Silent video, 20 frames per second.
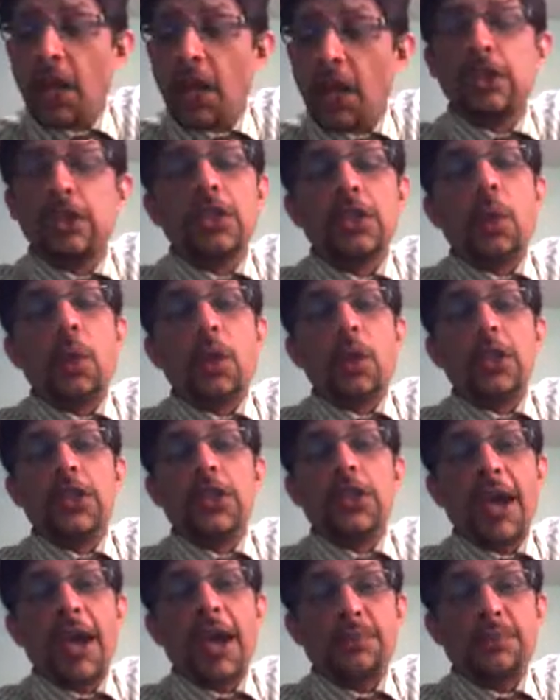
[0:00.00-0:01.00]
They won the
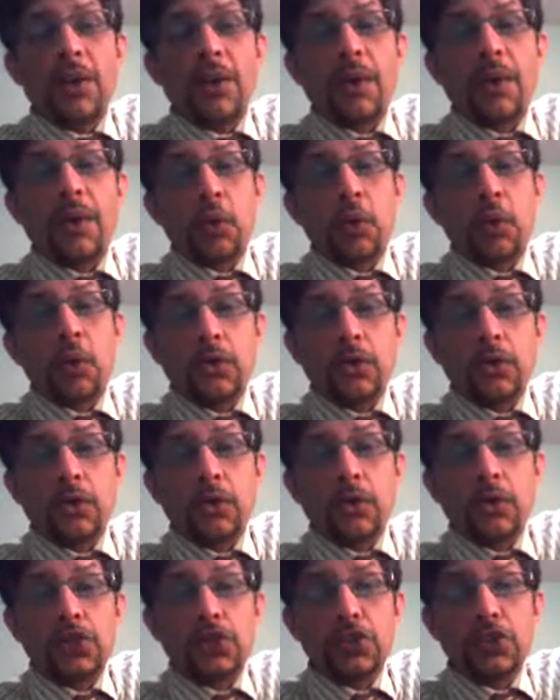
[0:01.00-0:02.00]
match by
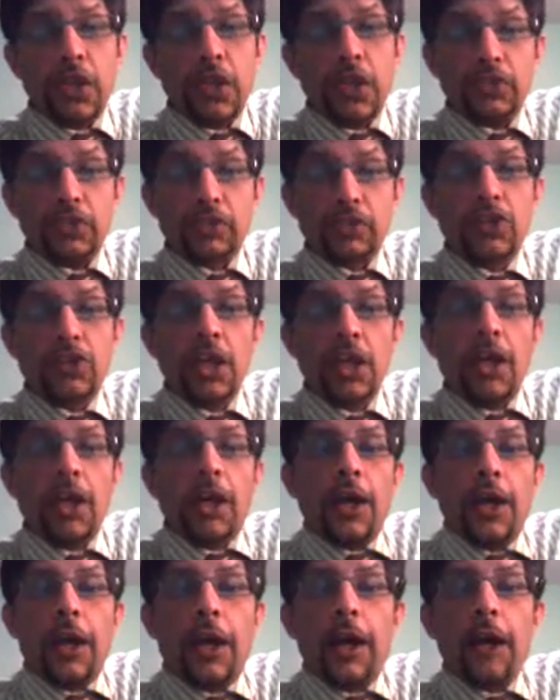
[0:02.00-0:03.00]
107 runs.
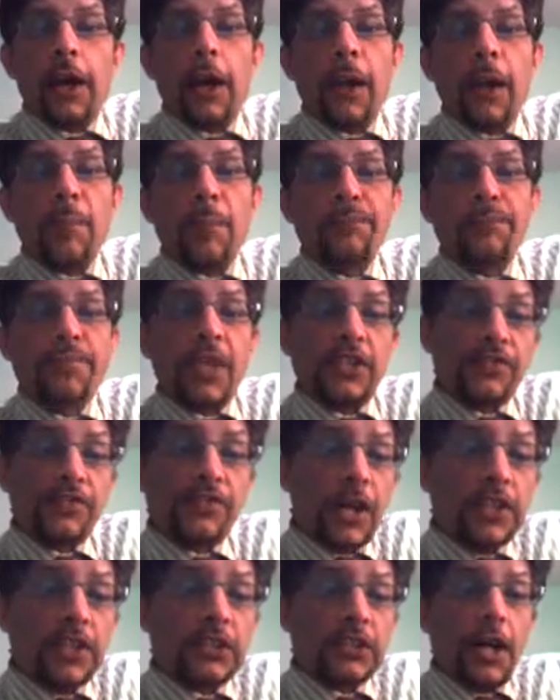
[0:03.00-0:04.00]
As far
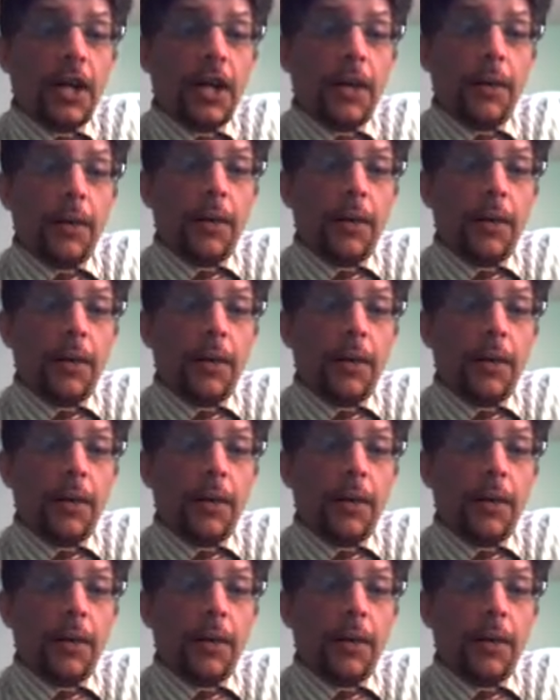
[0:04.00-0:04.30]
as the